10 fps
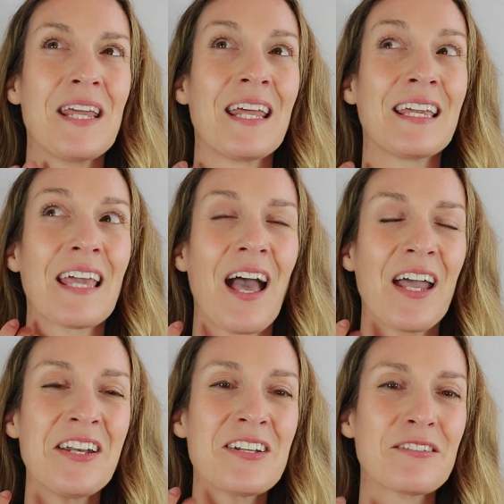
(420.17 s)
and it
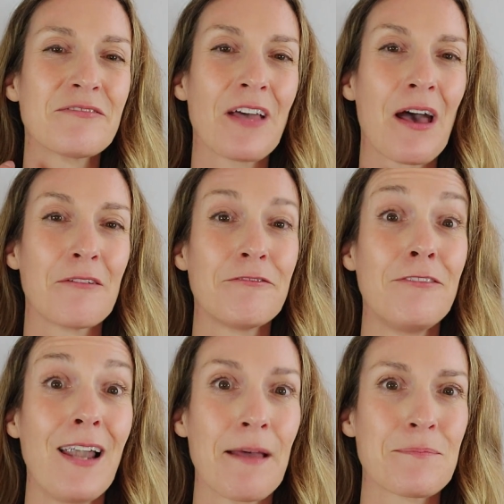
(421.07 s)
kind of
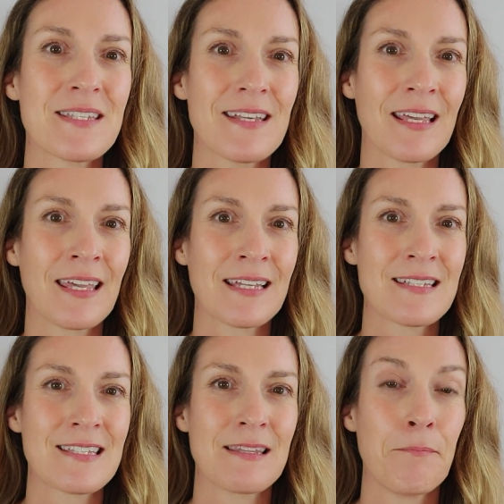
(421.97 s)
flaps
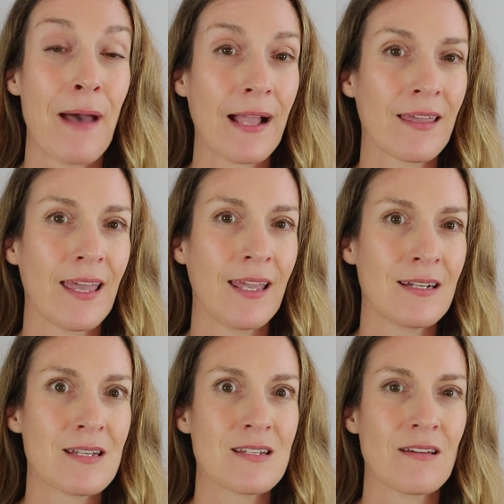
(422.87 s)
against the back
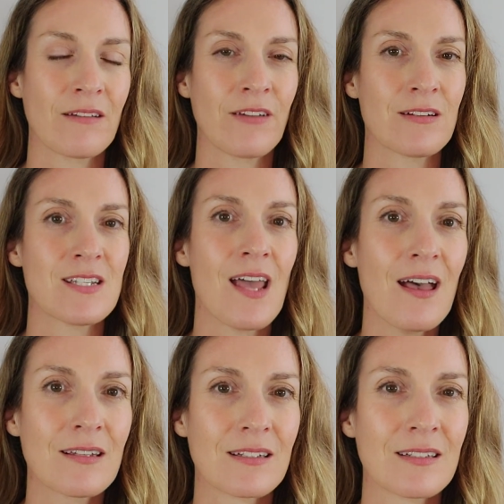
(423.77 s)
end of our
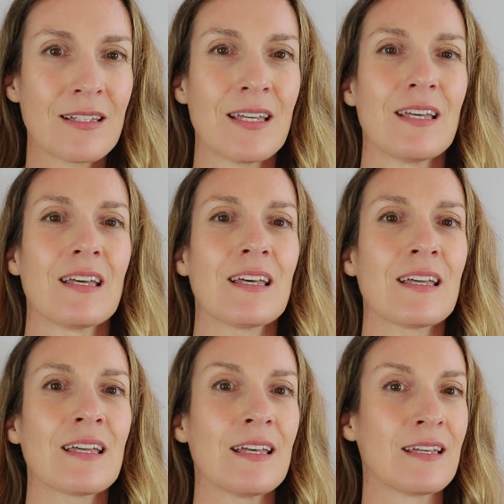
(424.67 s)
tongue.
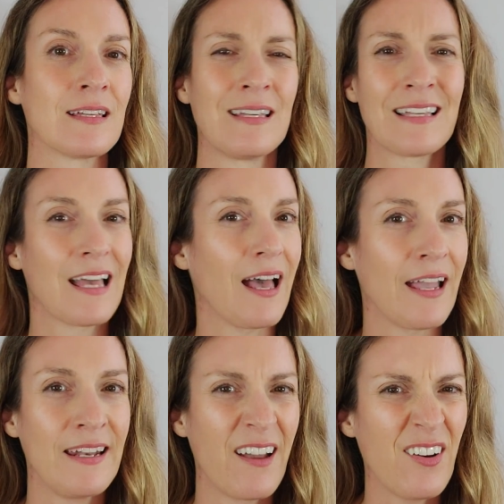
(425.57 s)
R.
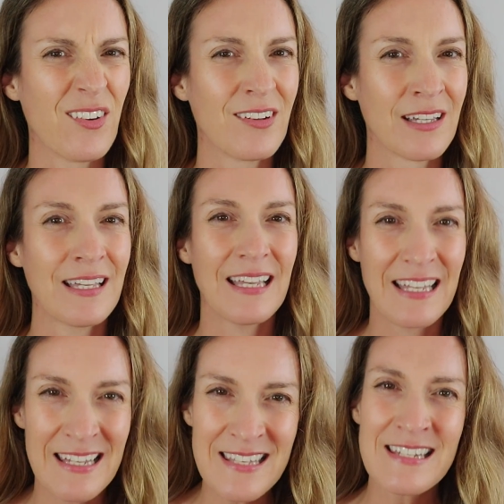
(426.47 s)
I know.
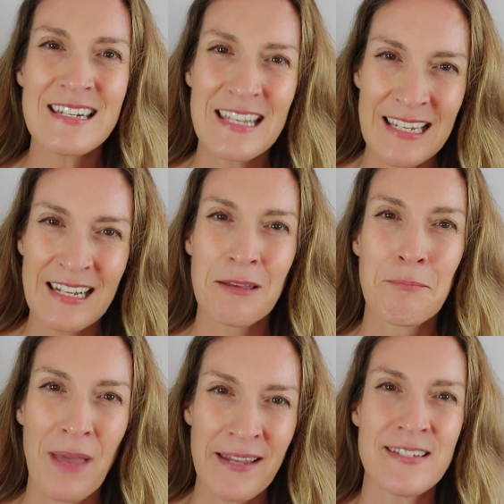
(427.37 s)
Isn't it
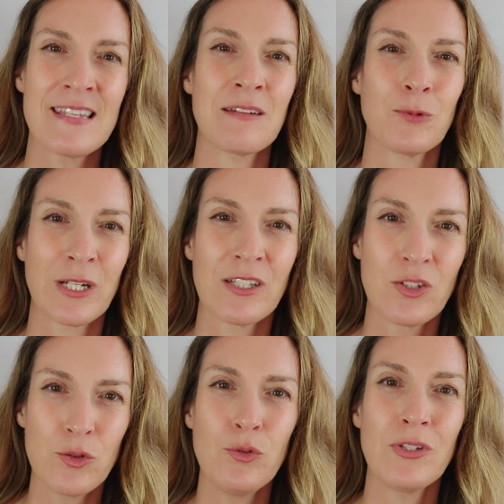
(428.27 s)
amazing what
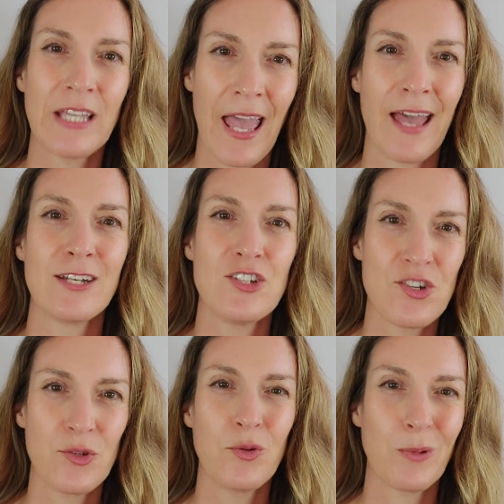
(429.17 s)
you can
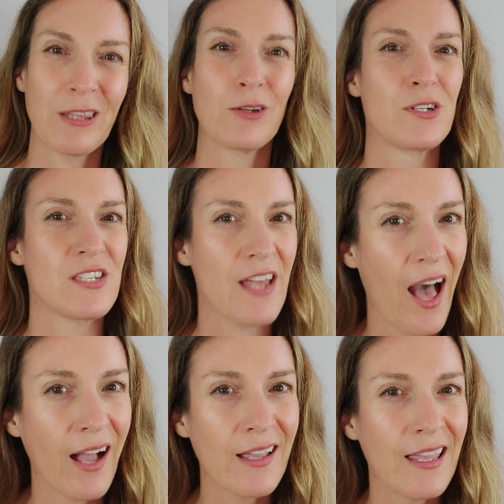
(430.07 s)
do with your
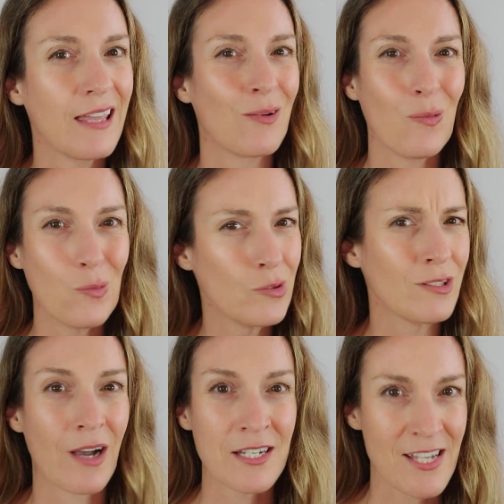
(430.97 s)
tongue and all
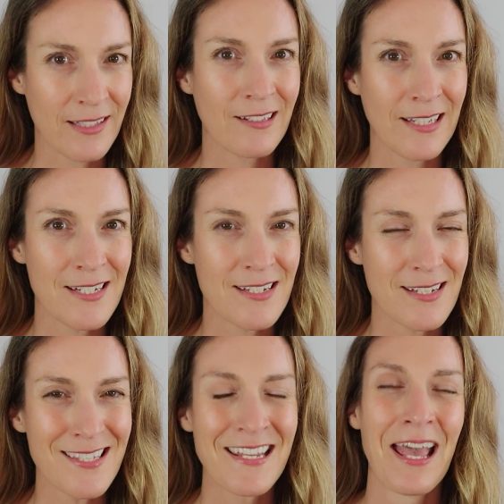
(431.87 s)
your
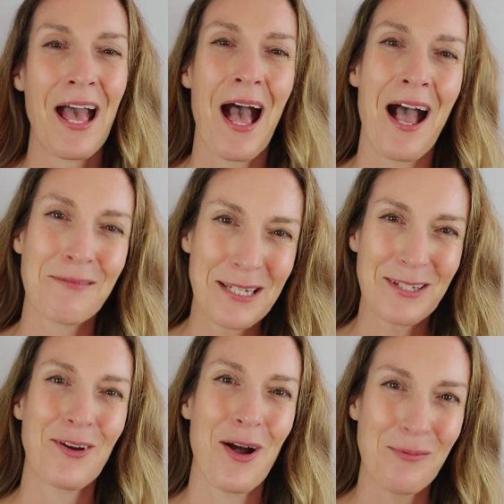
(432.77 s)
articulators? I mean,
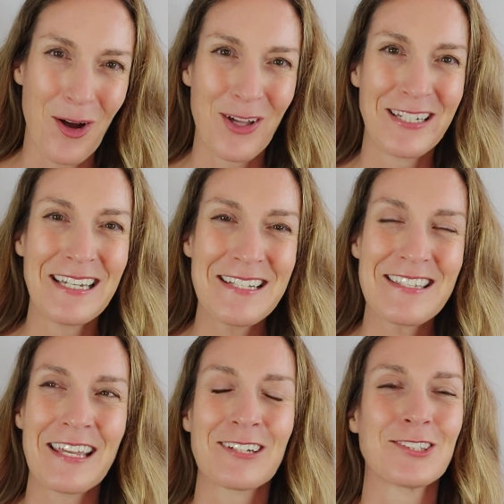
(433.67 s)
come on, it's
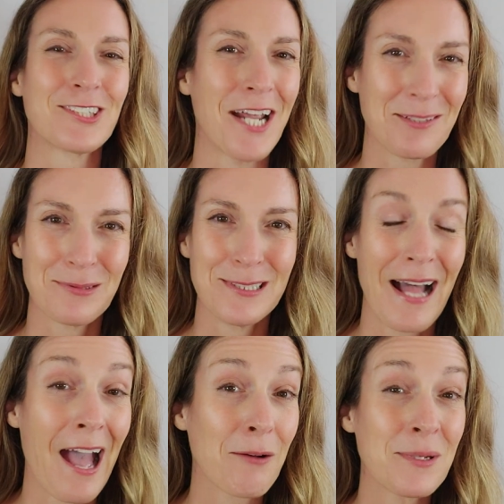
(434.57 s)
incredible
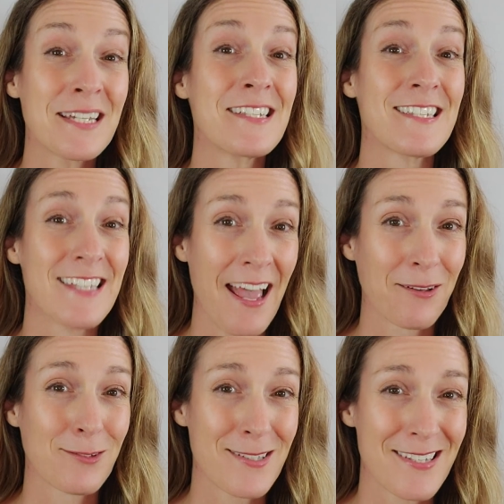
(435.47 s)
how many
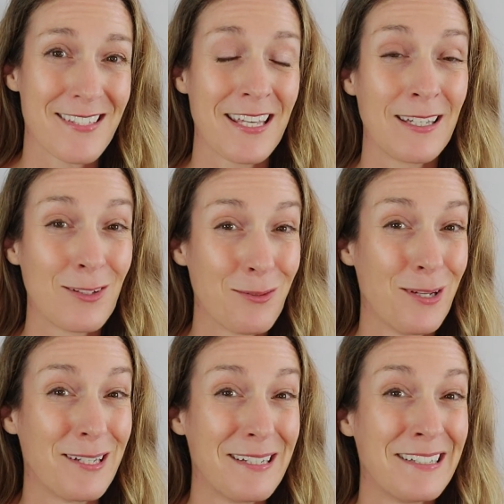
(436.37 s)
sounds the
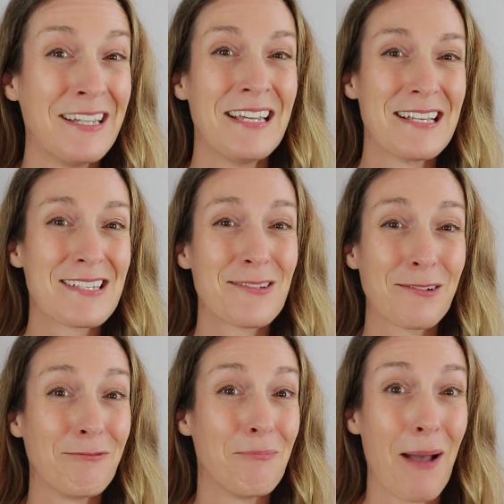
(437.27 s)
human sort
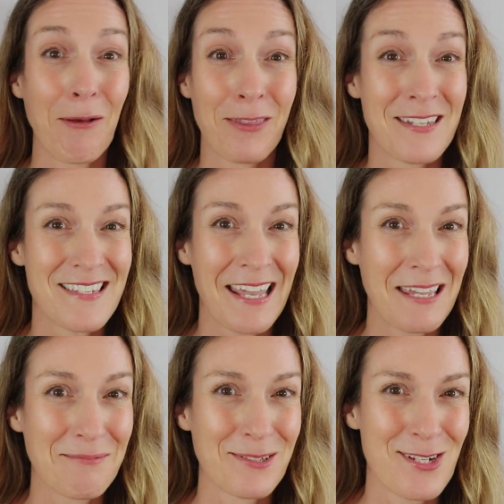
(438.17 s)
of mouth is
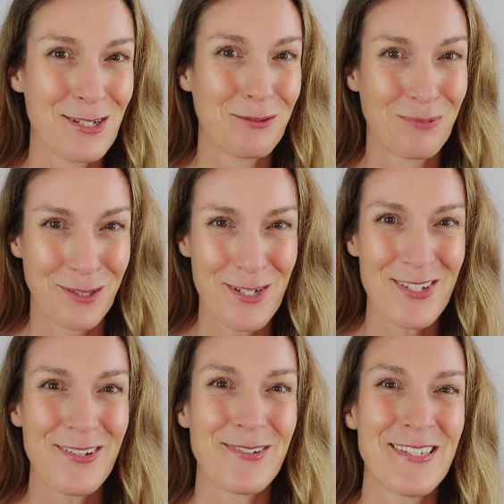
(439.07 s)
able to
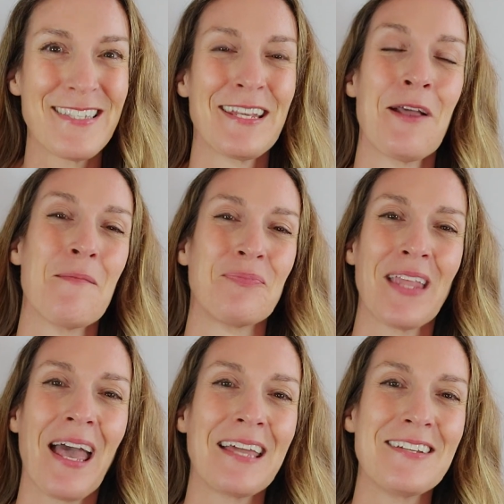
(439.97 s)
produce.
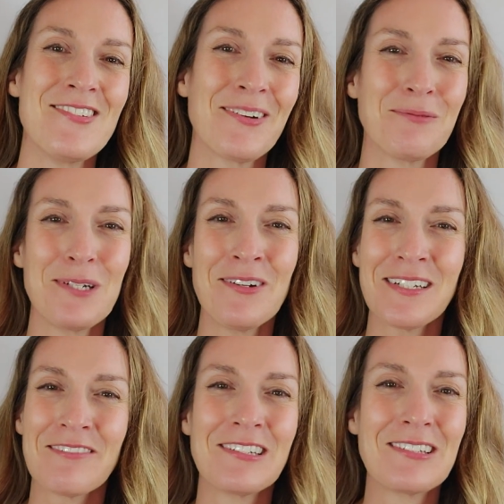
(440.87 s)
And you know, we don't
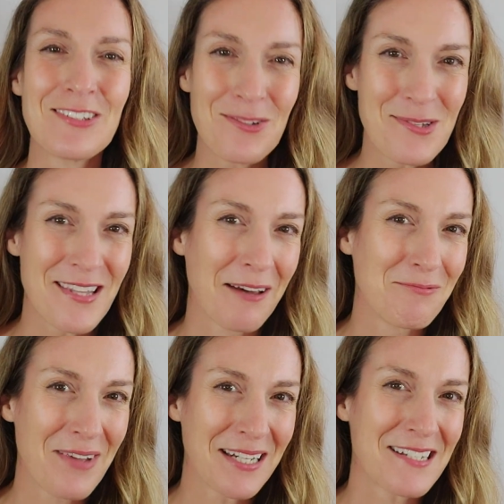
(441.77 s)
even use that
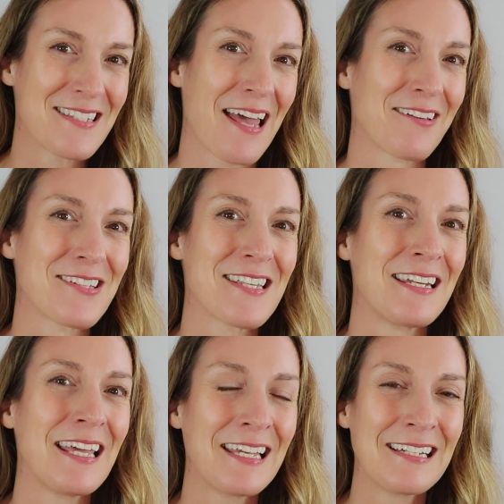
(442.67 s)
many sounds in
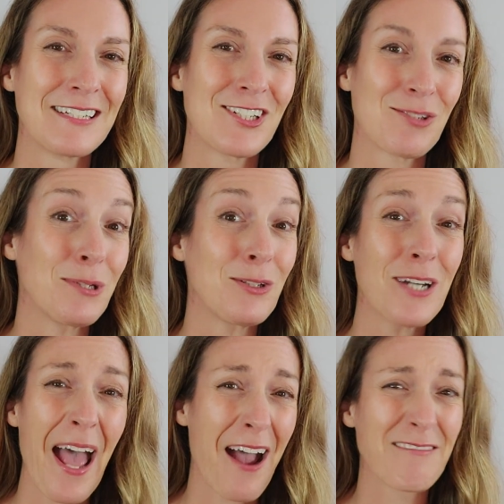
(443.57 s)
English. We could
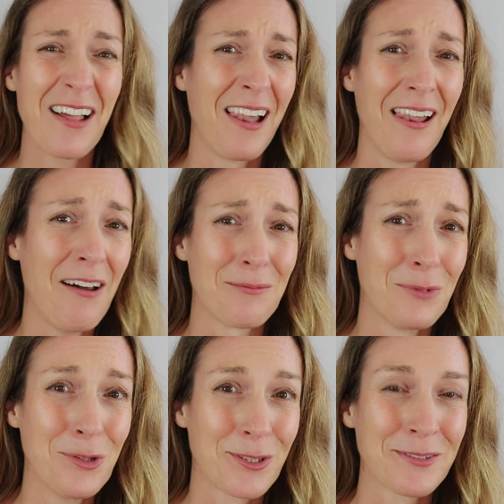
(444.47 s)
have a lot
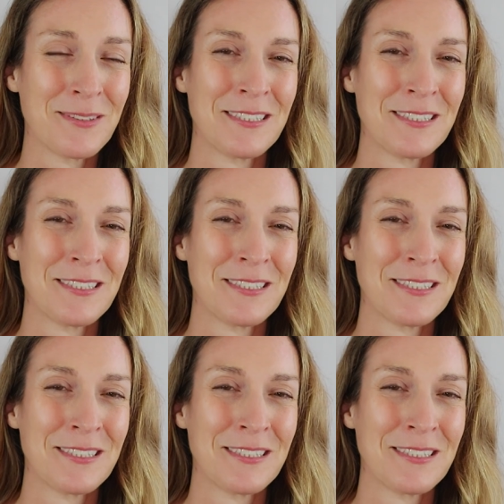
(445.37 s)
more.